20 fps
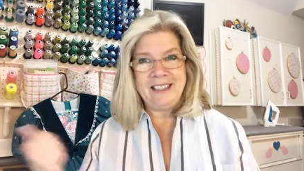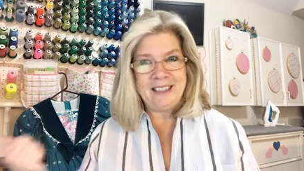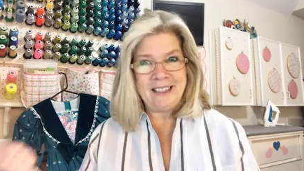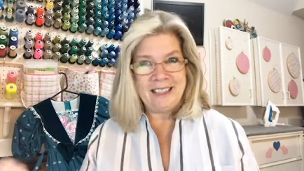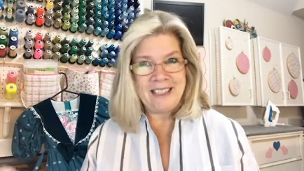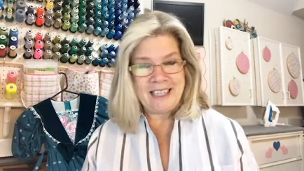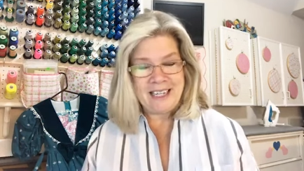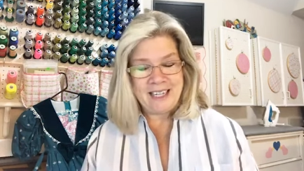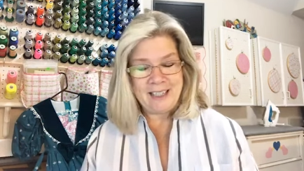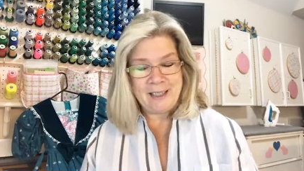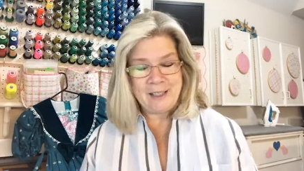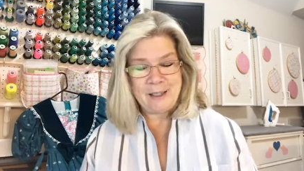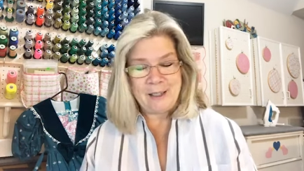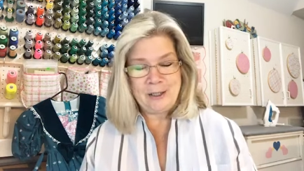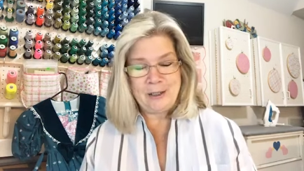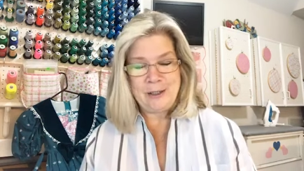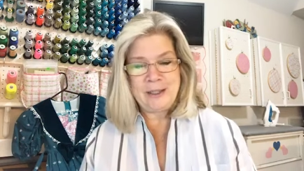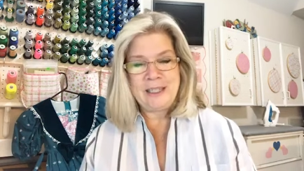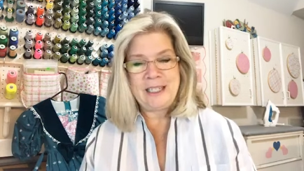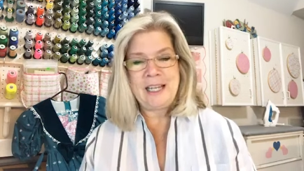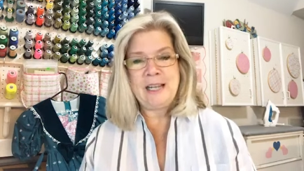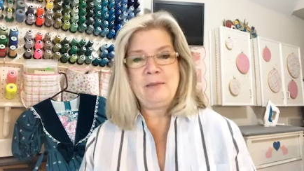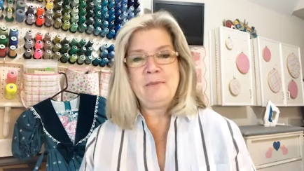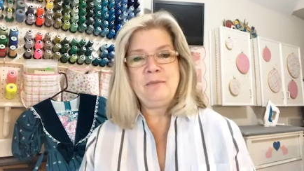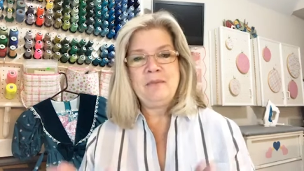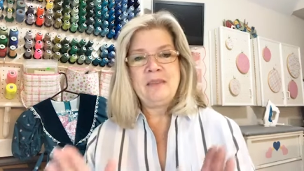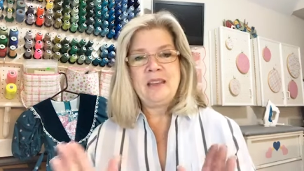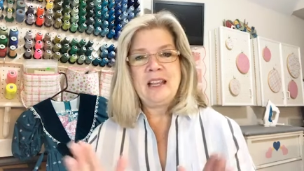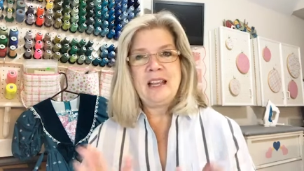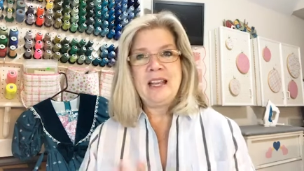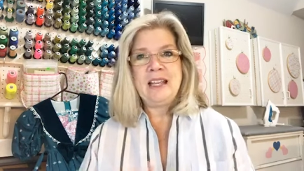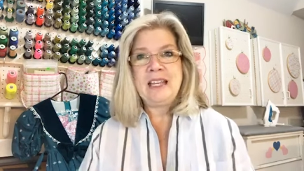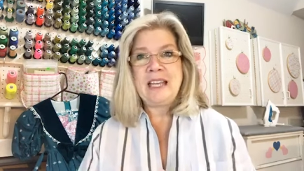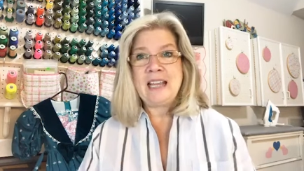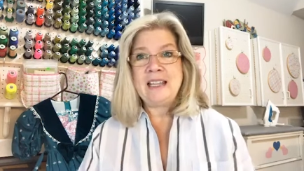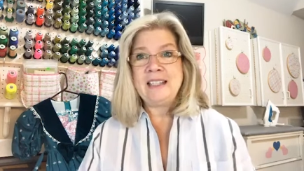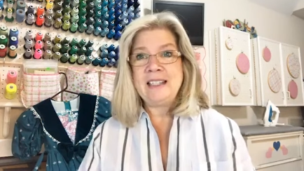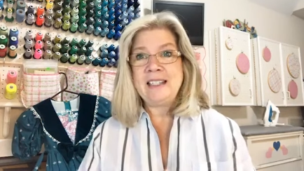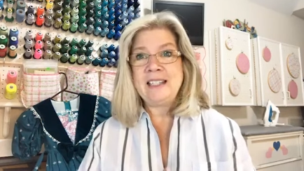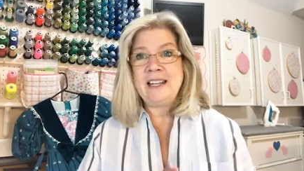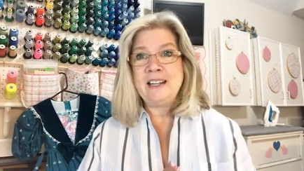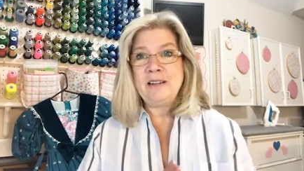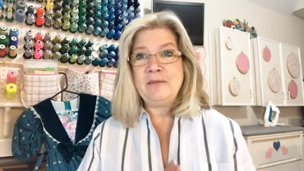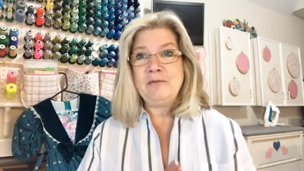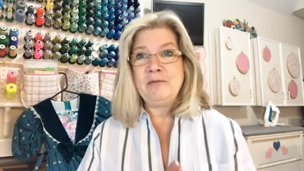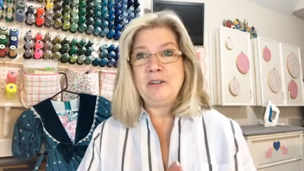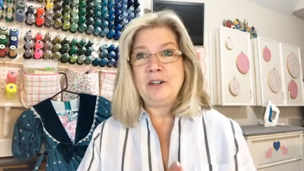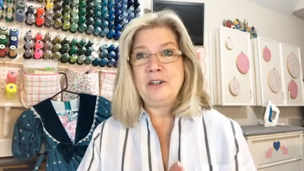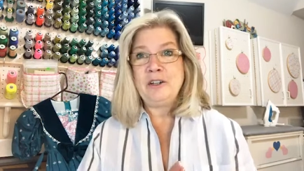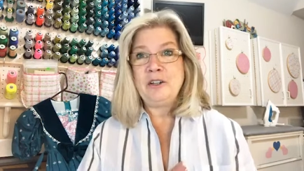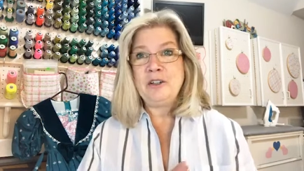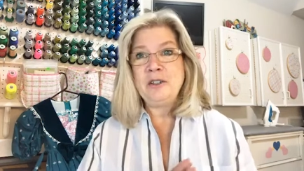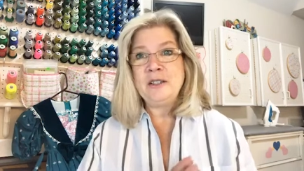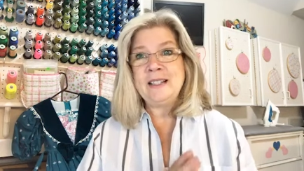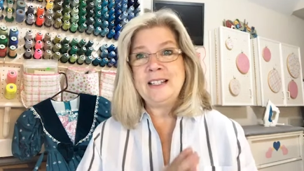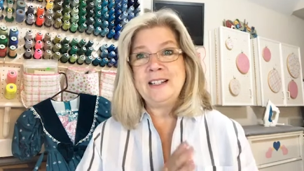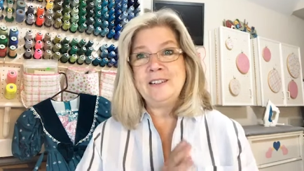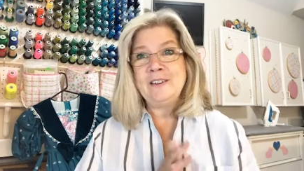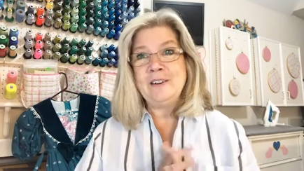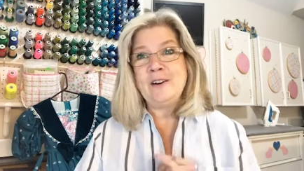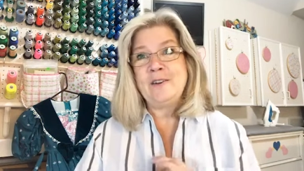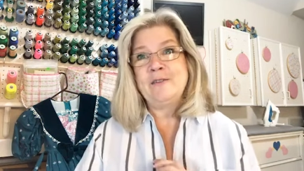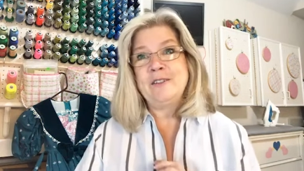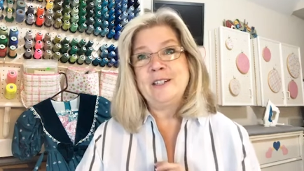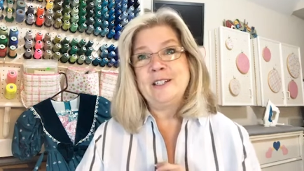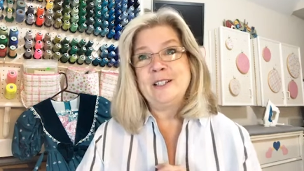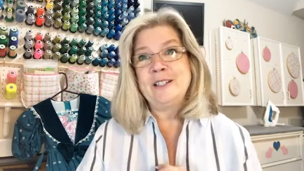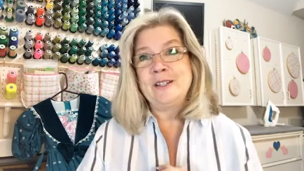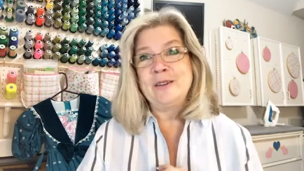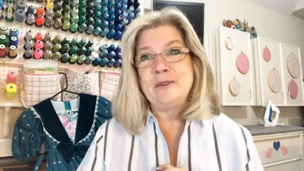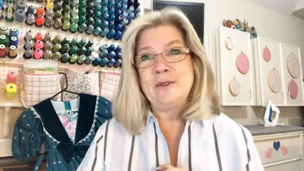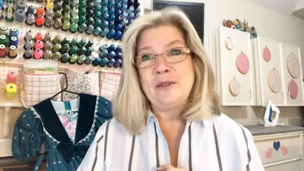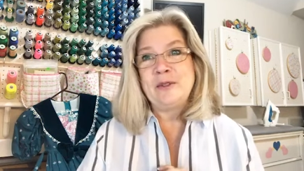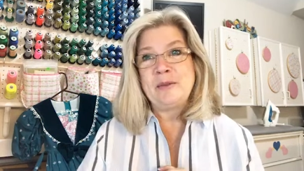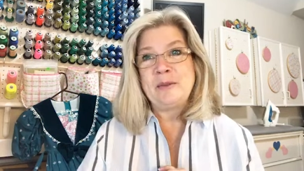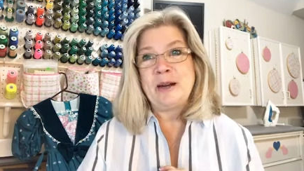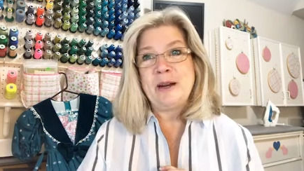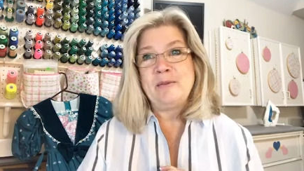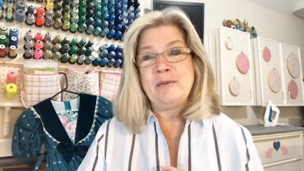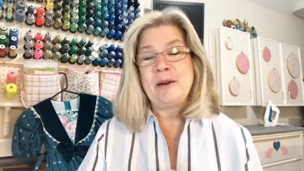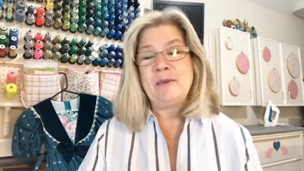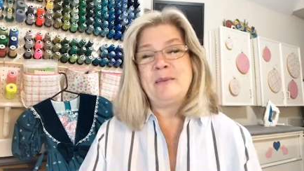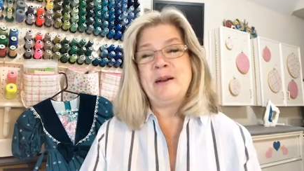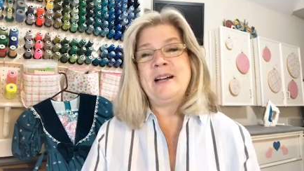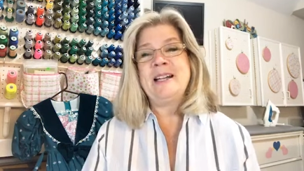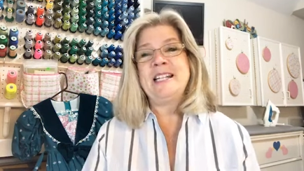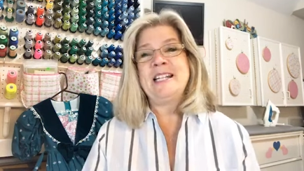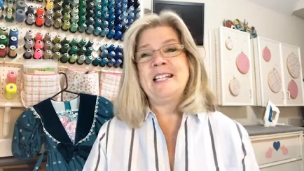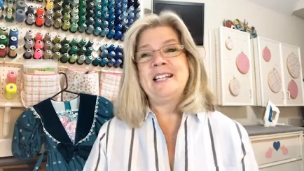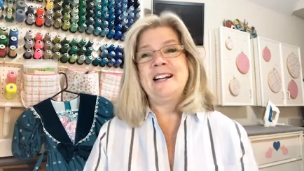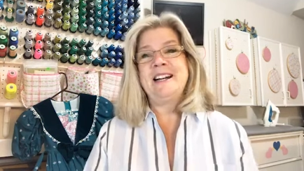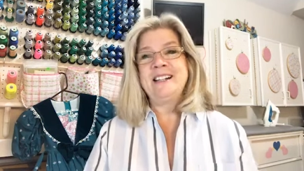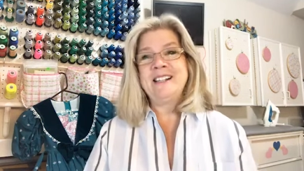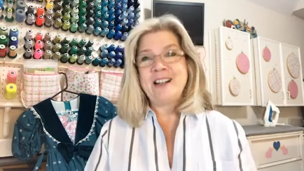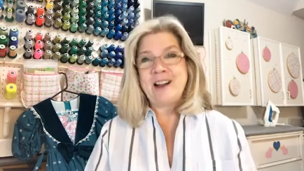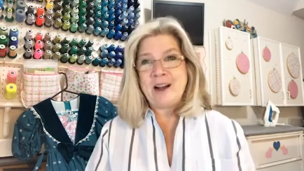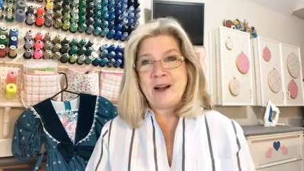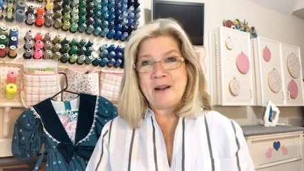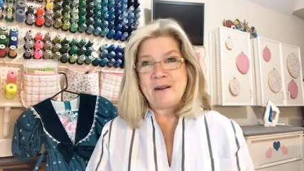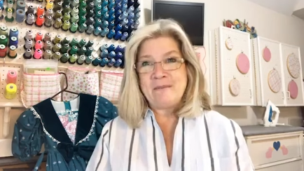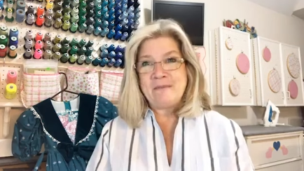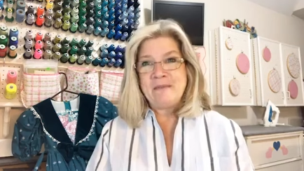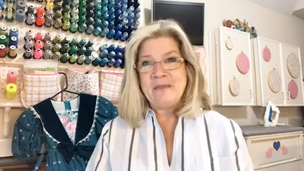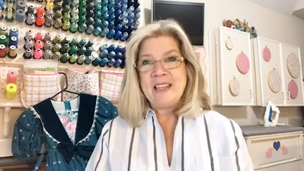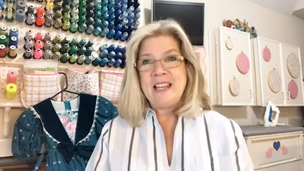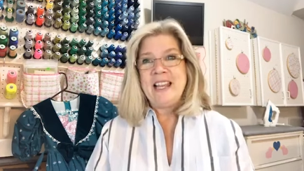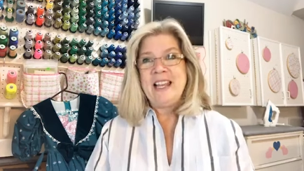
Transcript: the next Tuesday. Again, sign up for our newsletter over at soinspiredbybonnie.com